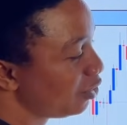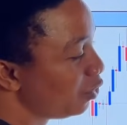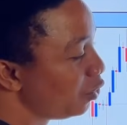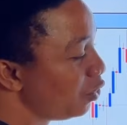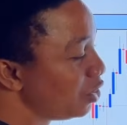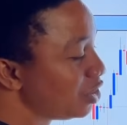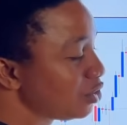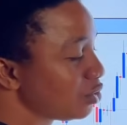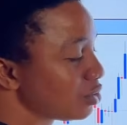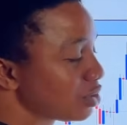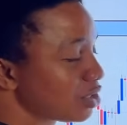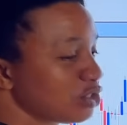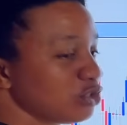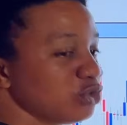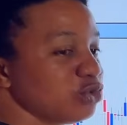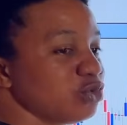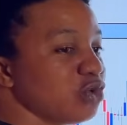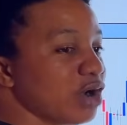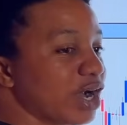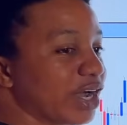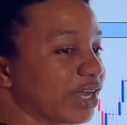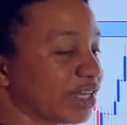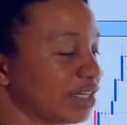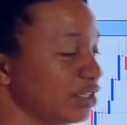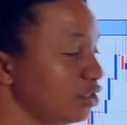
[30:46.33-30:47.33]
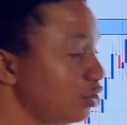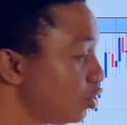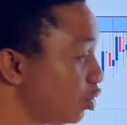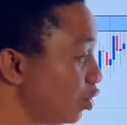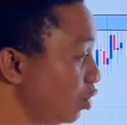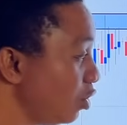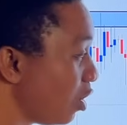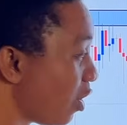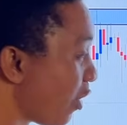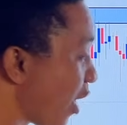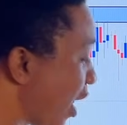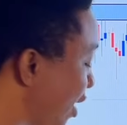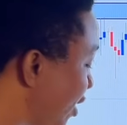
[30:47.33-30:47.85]
which will still go against
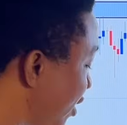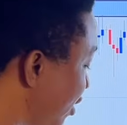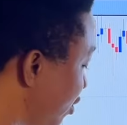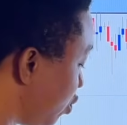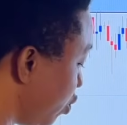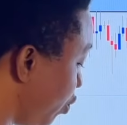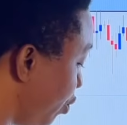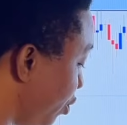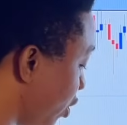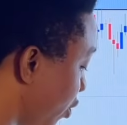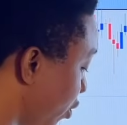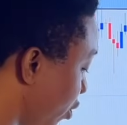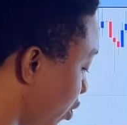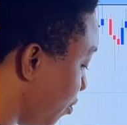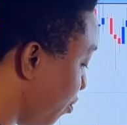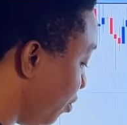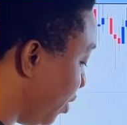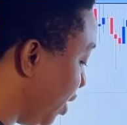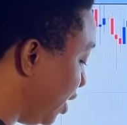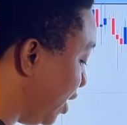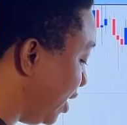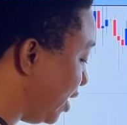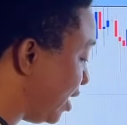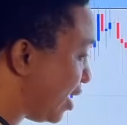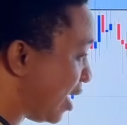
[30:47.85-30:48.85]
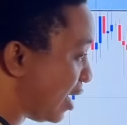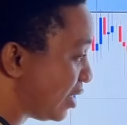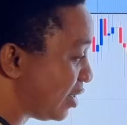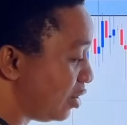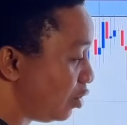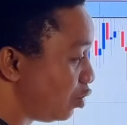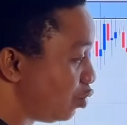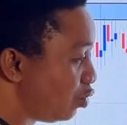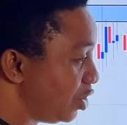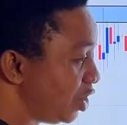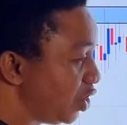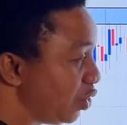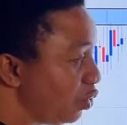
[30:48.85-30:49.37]
you. Alright. So we don't want to be in that
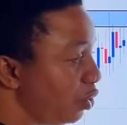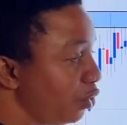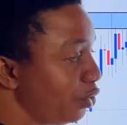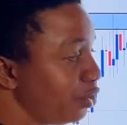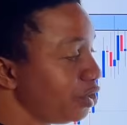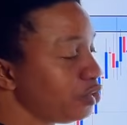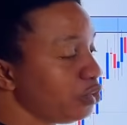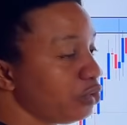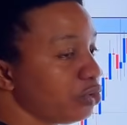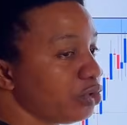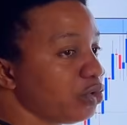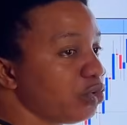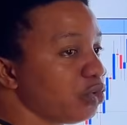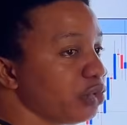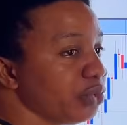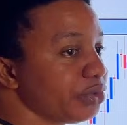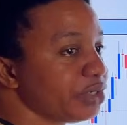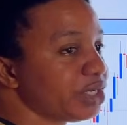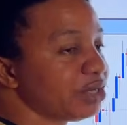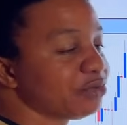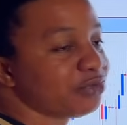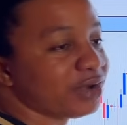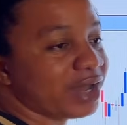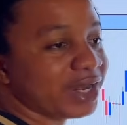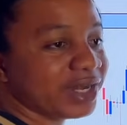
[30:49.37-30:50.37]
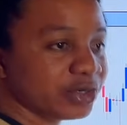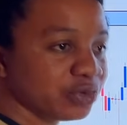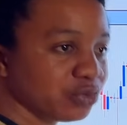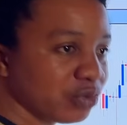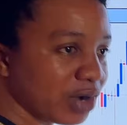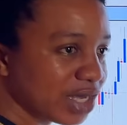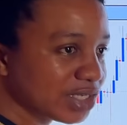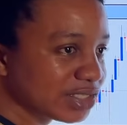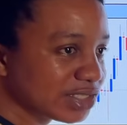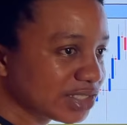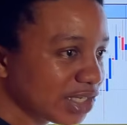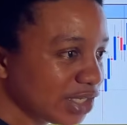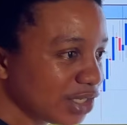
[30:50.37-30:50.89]
situation. You're always going to go with the valid
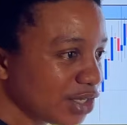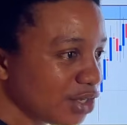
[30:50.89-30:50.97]
ones.